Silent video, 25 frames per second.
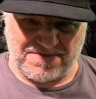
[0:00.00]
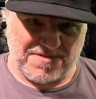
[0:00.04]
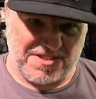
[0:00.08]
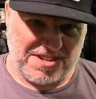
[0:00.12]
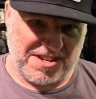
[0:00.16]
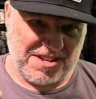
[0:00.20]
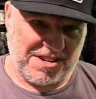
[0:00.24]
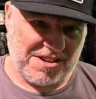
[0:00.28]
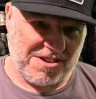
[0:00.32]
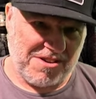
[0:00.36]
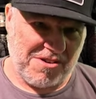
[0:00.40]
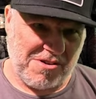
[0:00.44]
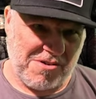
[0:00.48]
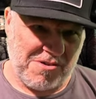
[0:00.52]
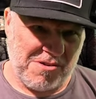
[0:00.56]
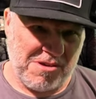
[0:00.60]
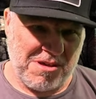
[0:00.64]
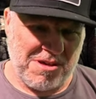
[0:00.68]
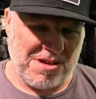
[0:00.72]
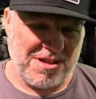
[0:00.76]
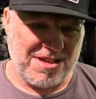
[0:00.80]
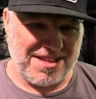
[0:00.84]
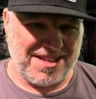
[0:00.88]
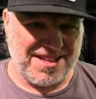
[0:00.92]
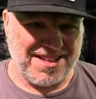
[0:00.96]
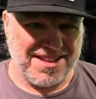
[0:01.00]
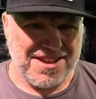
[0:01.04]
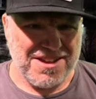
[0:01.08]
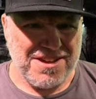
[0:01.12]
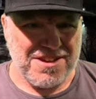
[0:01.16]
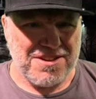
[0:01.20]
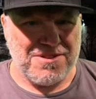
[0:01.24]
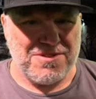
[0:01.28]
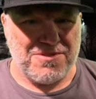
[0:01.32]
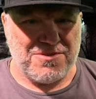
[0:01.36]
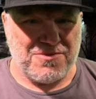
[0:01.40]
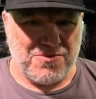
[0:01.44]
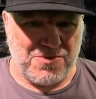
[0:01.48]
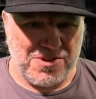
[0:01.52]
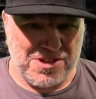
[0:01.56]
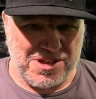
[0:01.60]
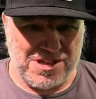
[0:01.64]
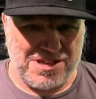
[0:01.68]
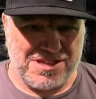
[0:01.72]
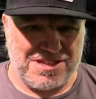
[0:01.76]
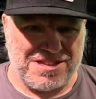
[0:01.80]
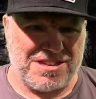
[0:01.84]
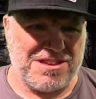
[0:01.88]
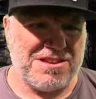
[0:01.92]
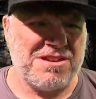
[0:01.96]
video
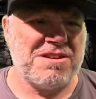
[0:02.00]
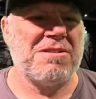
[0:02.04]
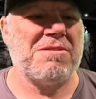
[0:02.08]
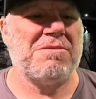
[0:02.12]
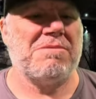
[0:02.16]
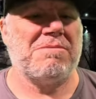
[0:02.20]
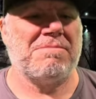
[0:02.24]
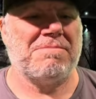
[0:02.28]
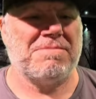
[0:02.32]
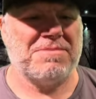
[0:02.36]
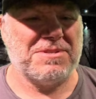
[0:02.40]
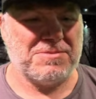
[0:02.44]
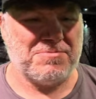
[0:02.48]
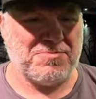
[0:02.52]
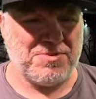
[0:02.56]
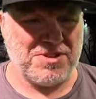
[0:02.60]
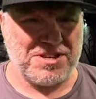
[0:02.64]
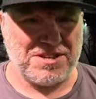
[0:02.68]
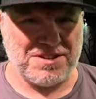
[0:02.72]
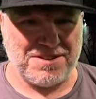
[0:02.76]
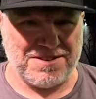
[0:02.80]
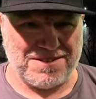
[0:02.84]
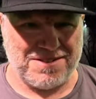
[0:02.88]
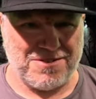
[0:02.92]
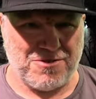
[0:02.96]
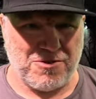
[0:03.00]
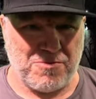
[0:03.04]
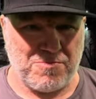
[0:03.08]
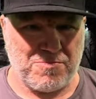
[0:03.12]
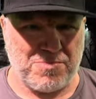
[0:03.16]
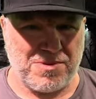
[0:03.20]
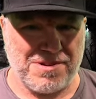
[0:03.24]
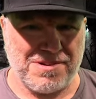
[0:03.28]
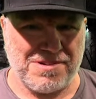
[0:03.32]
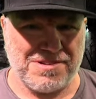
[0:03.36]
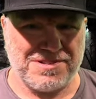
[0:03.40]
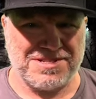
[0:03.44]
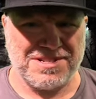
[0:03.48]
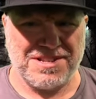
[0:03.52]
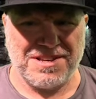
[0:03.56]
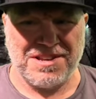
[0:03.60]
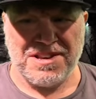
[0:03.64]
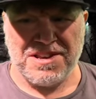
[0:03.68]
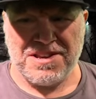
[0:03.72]
with, speaking of GoPros,